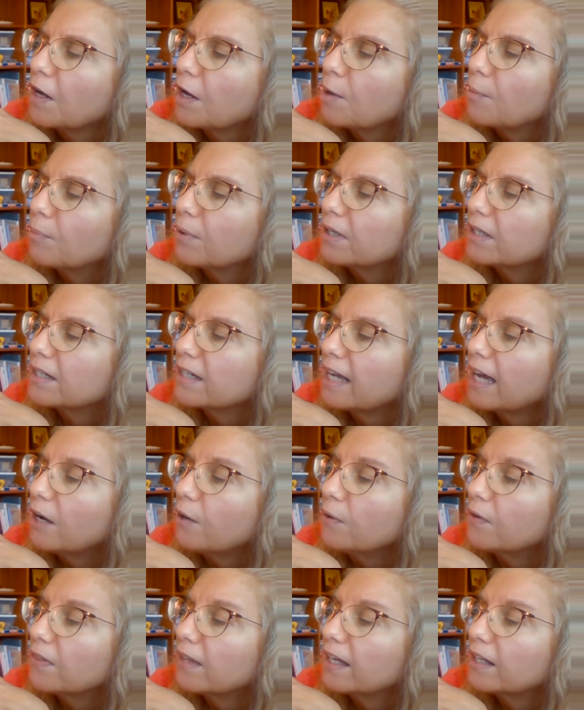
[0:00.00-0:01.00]
But now
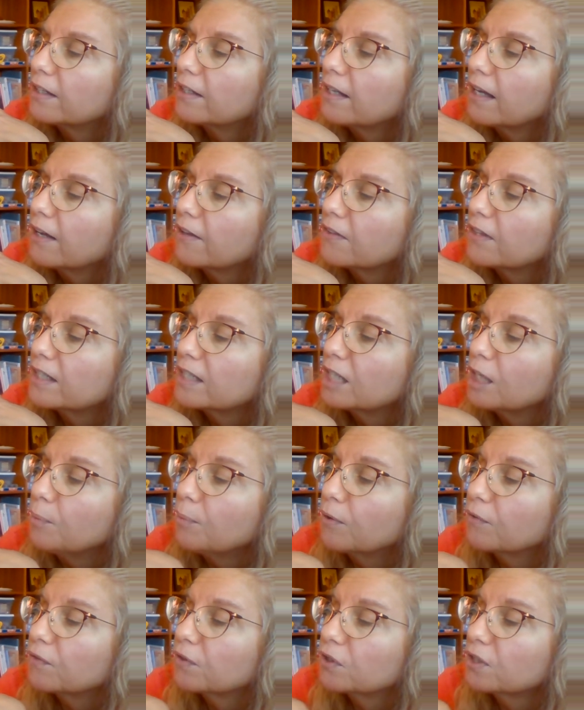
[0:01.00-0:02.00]
and then the tip
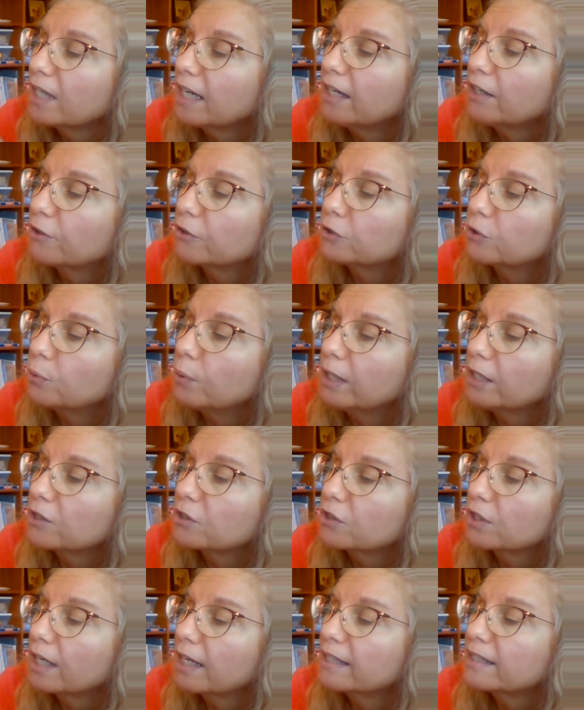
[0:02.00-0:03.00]
of her tail
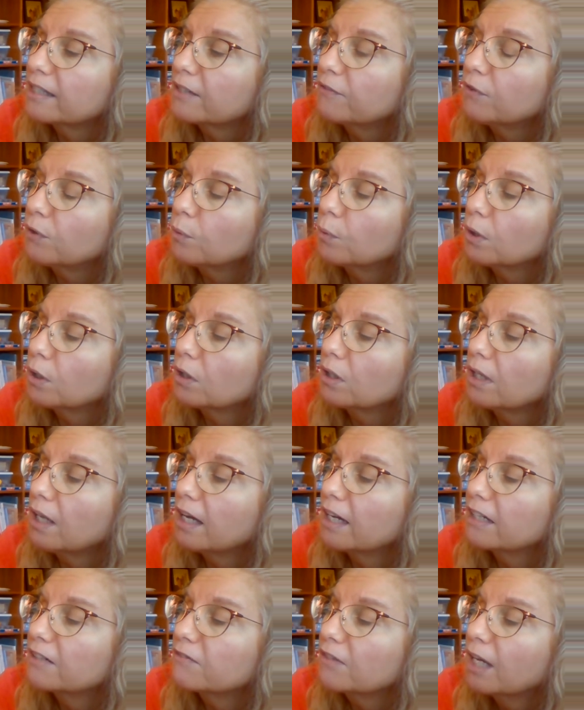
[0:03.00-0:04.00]
twitched as if it were alive.